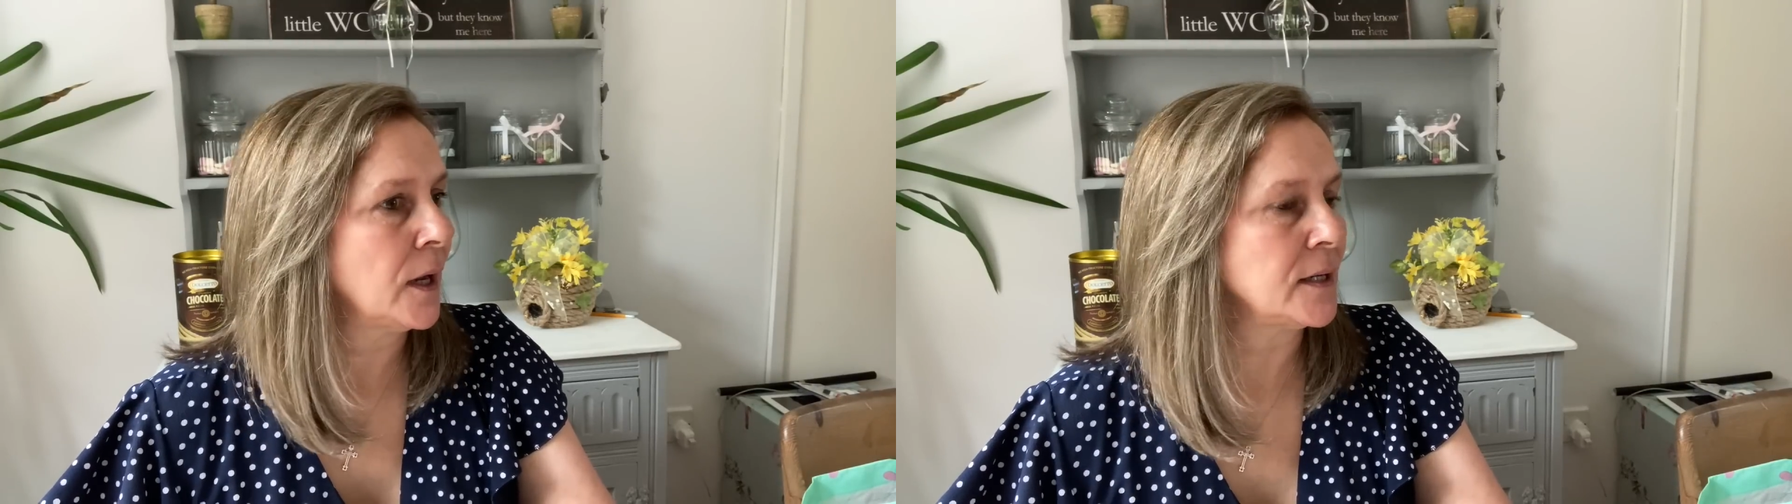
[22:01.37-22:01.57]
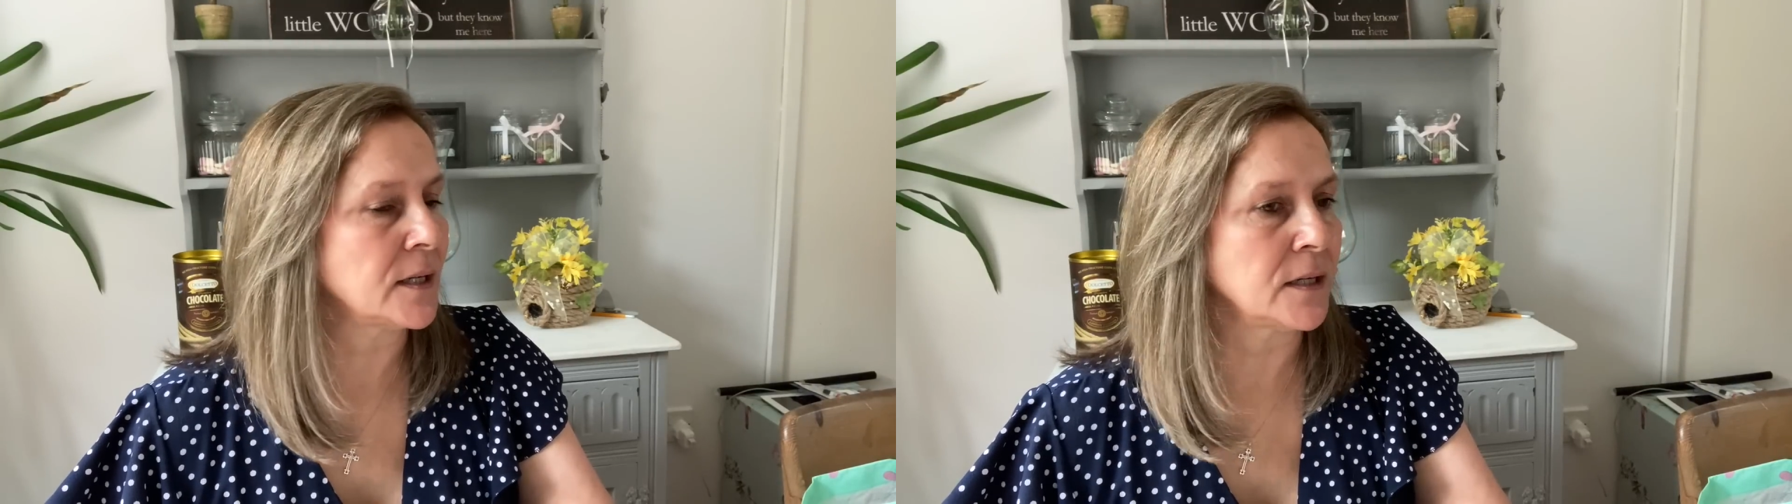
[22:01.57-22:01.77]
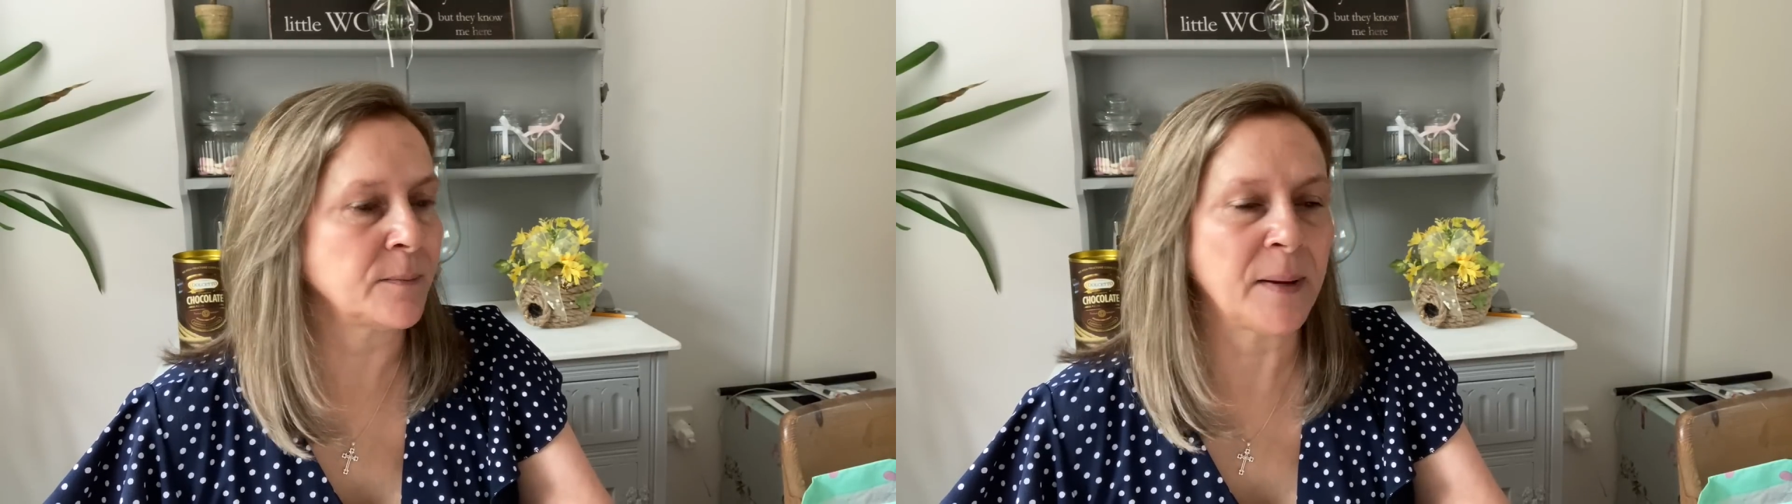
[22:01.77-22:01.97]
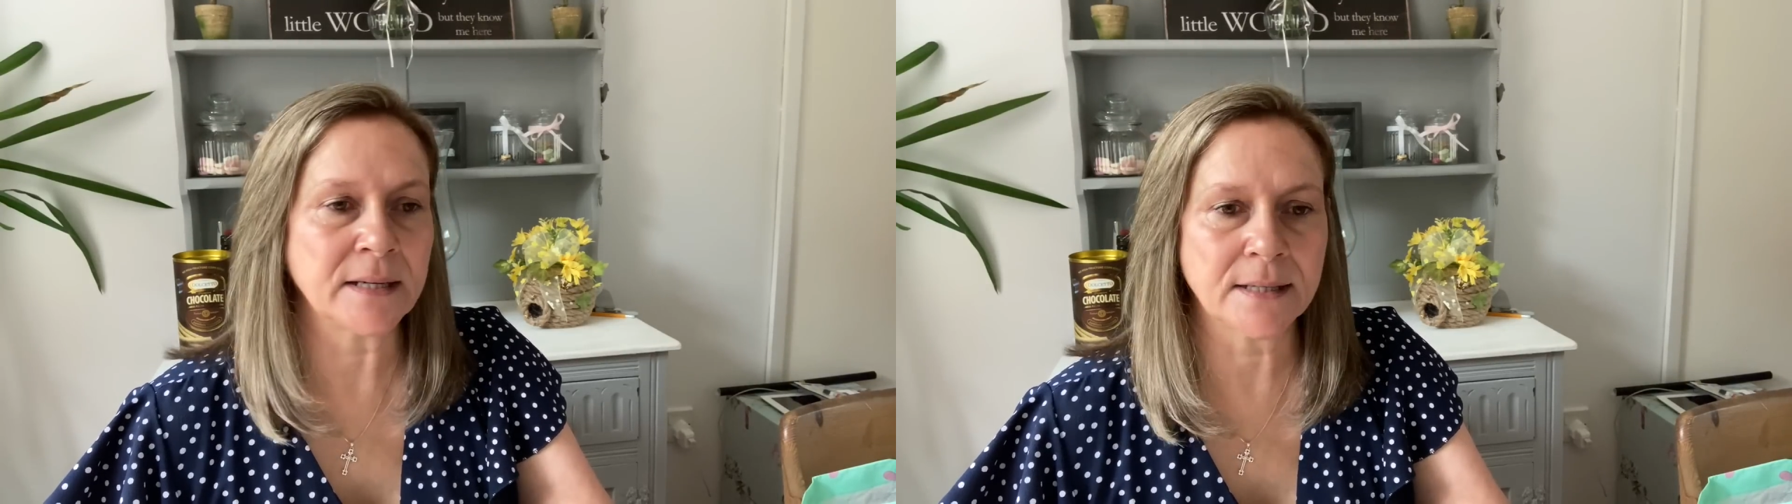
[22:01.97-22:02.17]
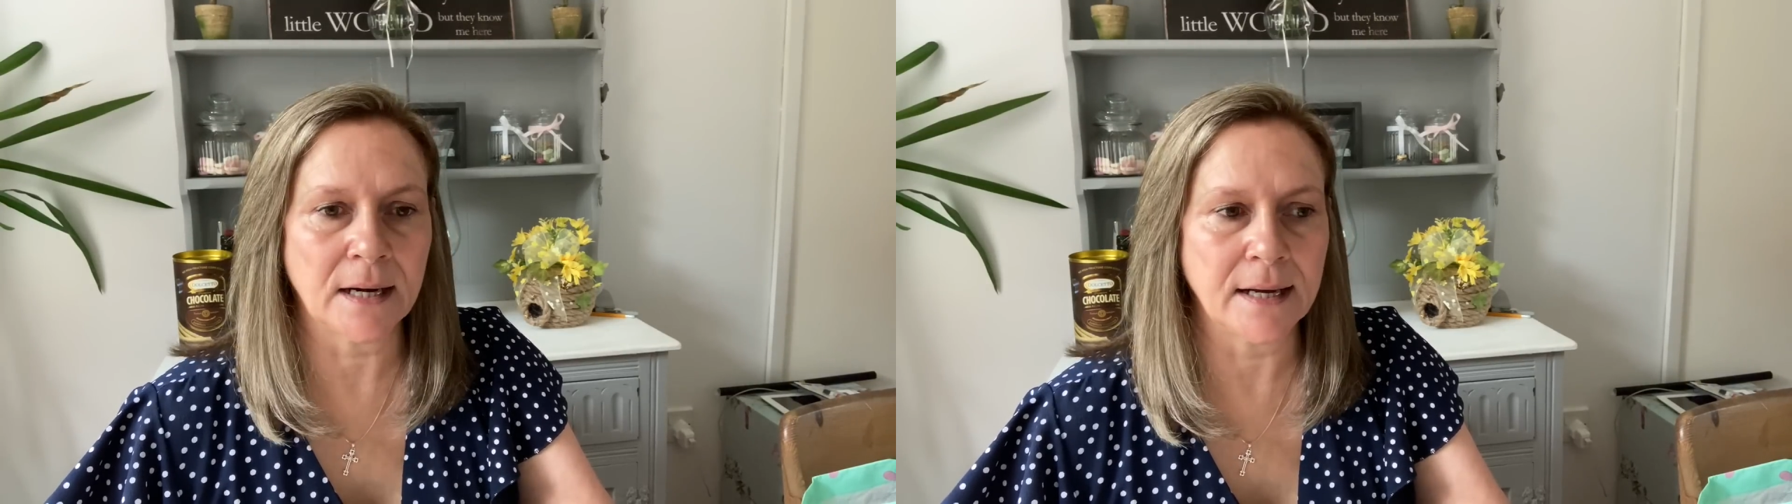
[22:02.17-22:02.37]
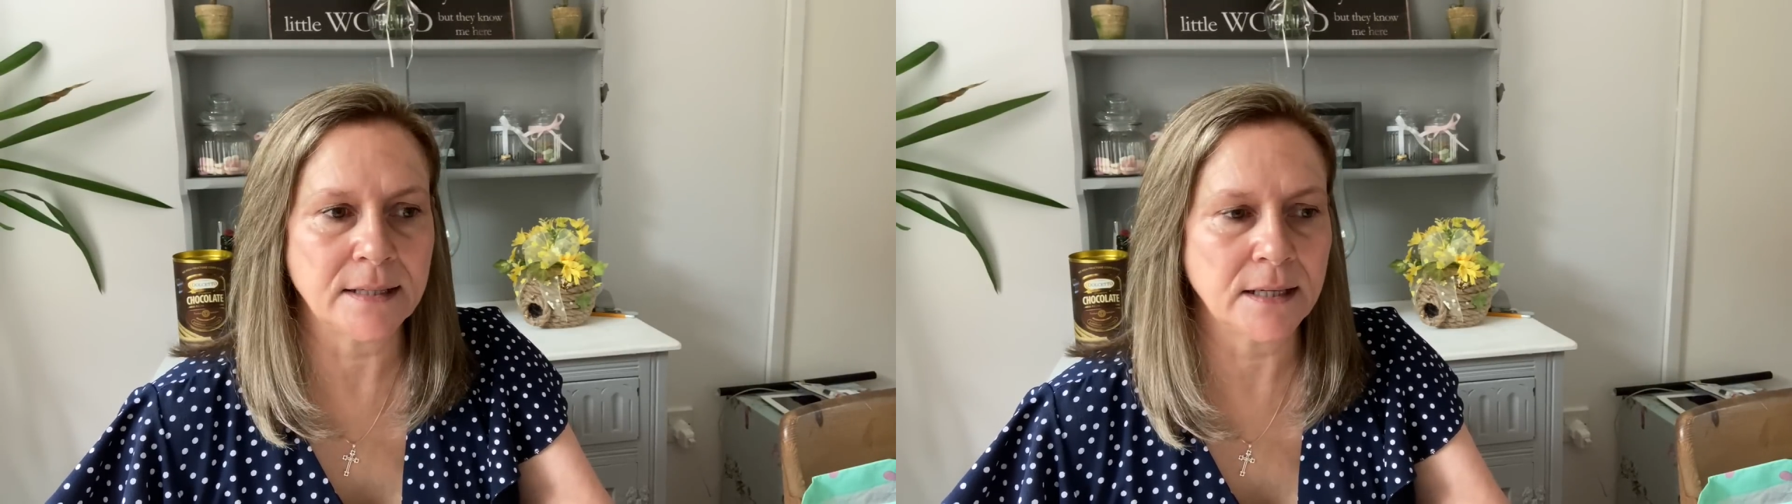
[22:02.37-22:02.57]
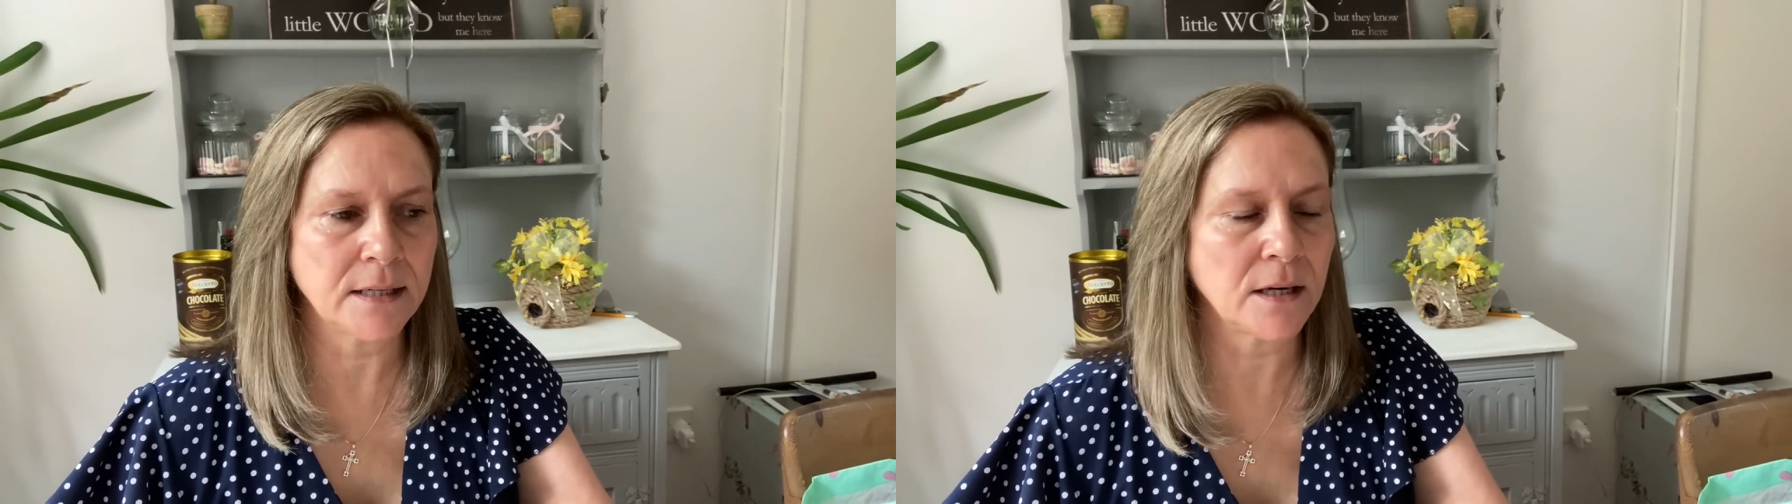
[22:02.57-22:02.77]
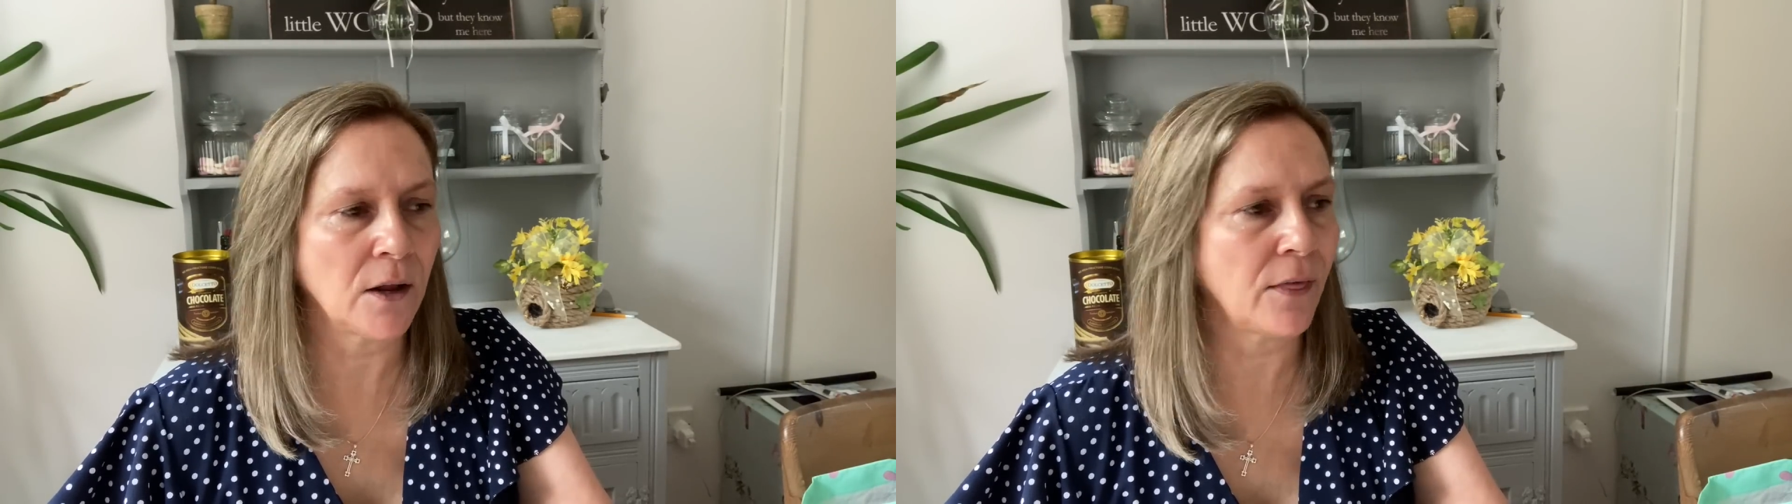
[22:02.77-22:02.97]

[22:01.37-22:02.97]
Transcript: He said, it's pixelated. And I